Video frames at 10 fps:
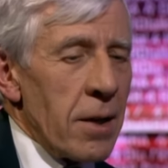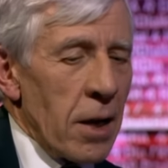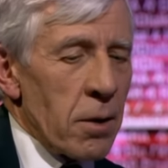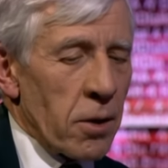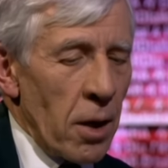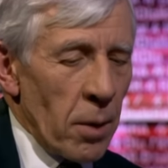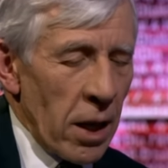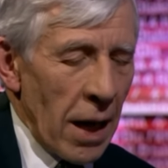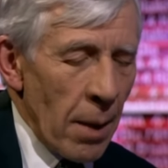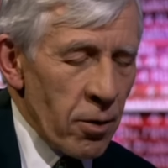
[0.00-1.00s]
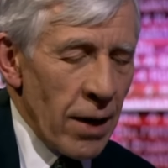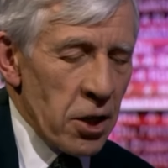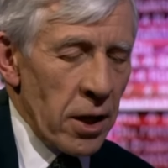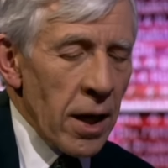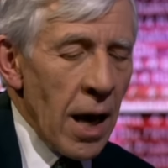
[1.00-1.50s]
It will happen
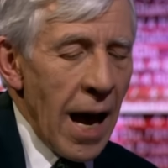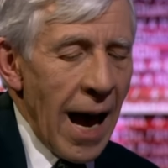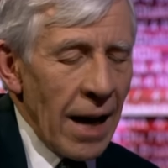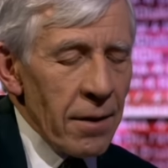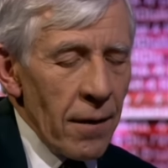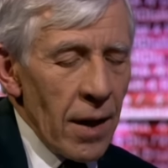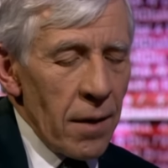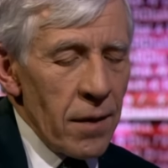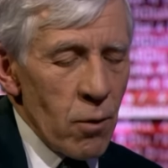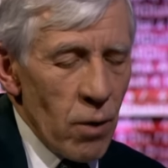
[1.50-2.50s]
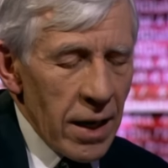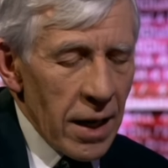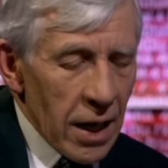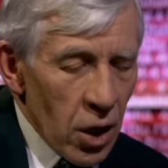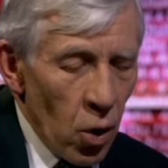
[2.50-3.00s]
gradually. And the
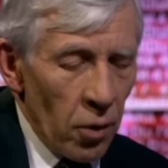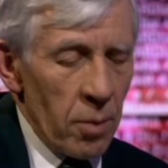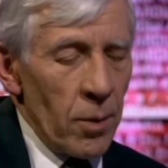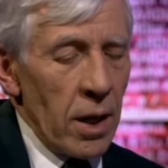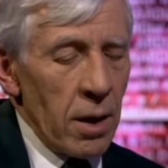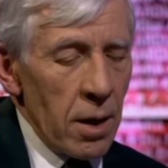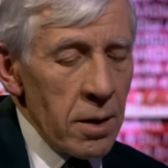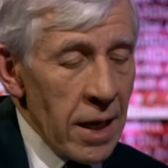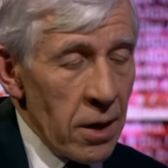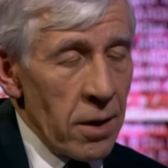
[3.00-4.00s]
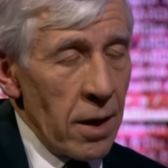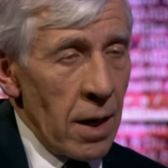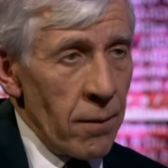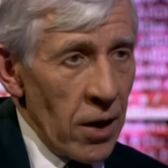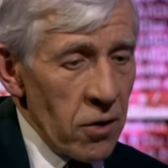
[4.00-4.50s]
Iranian economy needs
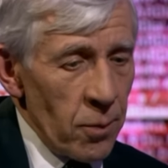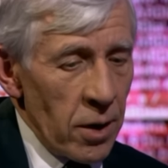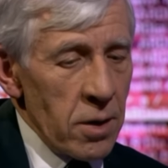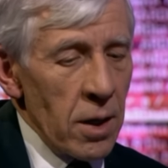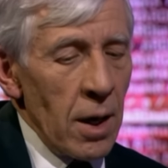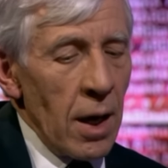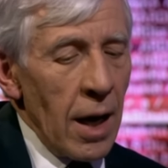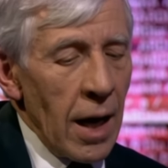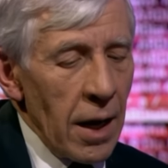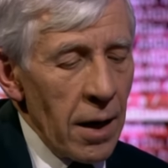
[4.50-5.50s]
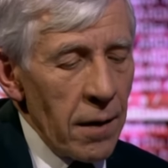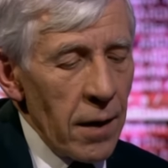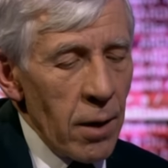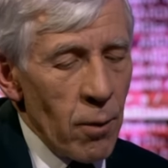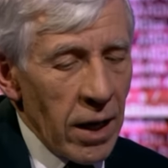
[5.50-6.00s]
investment.
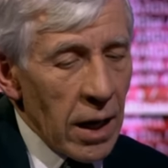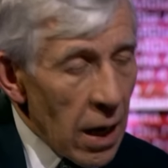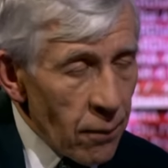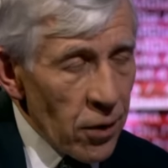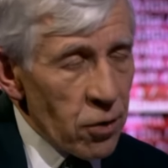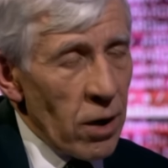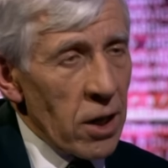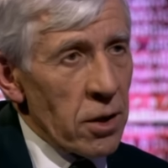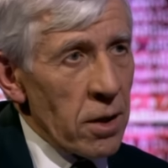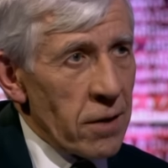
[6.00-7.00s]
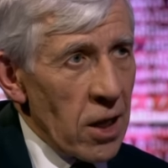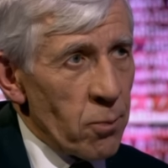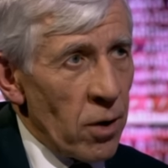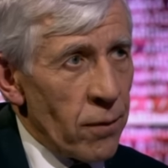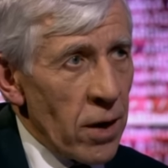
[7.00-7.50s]
Iranian infrastructure is
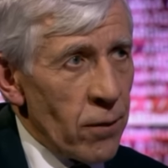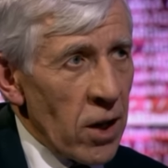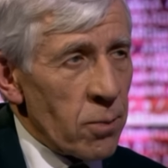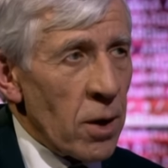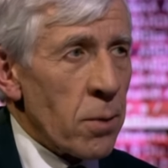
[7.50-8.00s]
desperate for investment.